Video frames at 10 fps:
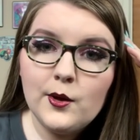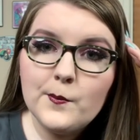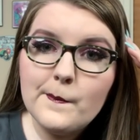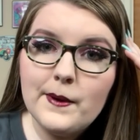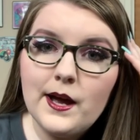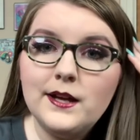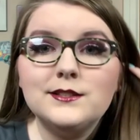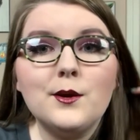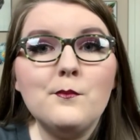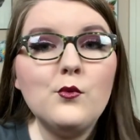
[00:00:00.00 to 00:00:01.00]

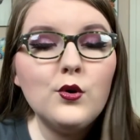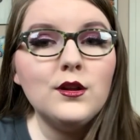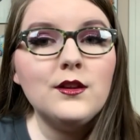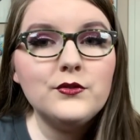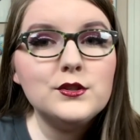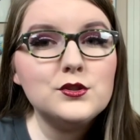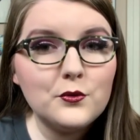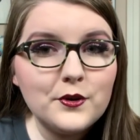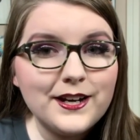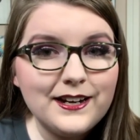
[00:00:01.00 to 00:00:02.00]
But moral of the
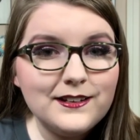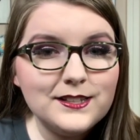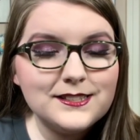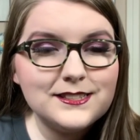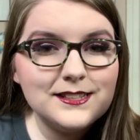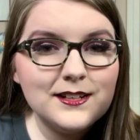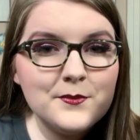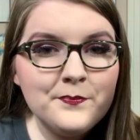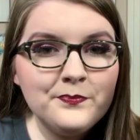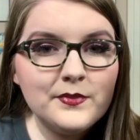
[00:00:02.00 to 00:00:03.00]
story is,
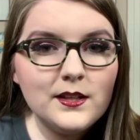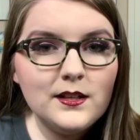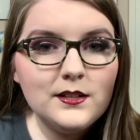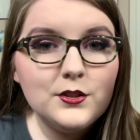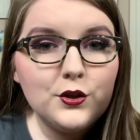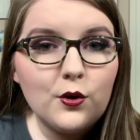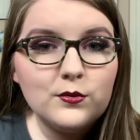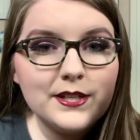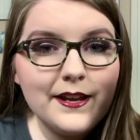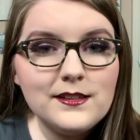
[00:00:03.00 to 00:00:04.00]
don't
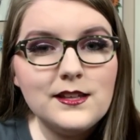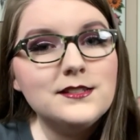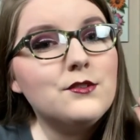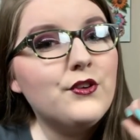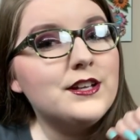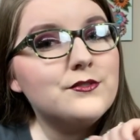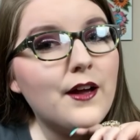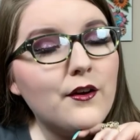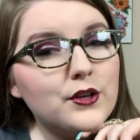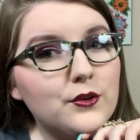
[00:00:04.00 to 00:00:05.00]
take things at face
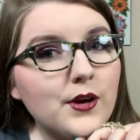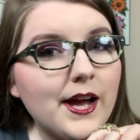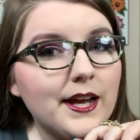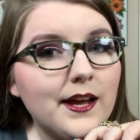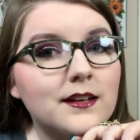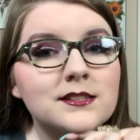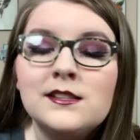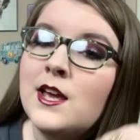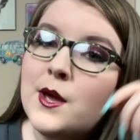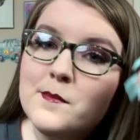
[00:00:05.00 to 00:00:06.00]
value, I guess.
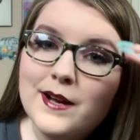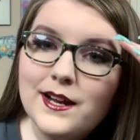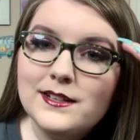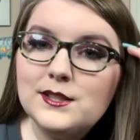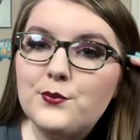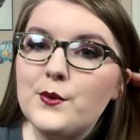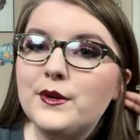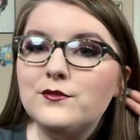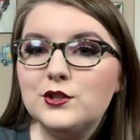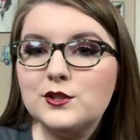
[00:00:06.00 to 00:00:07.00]
Because if we would
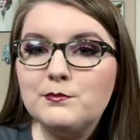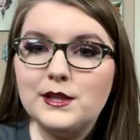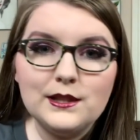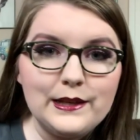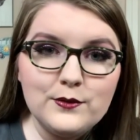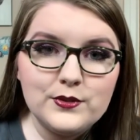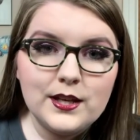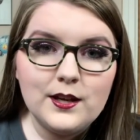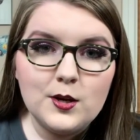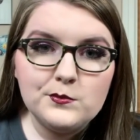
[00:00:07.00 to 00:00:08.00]
have just believed
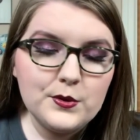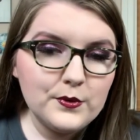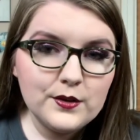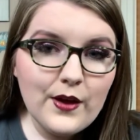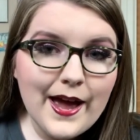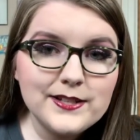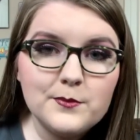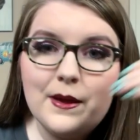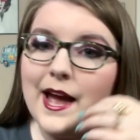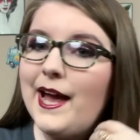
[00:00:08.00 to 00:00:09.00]
him, we would have had to
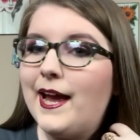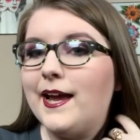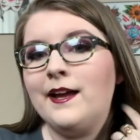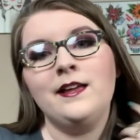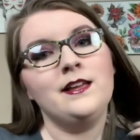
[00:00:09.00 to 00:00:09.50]
pay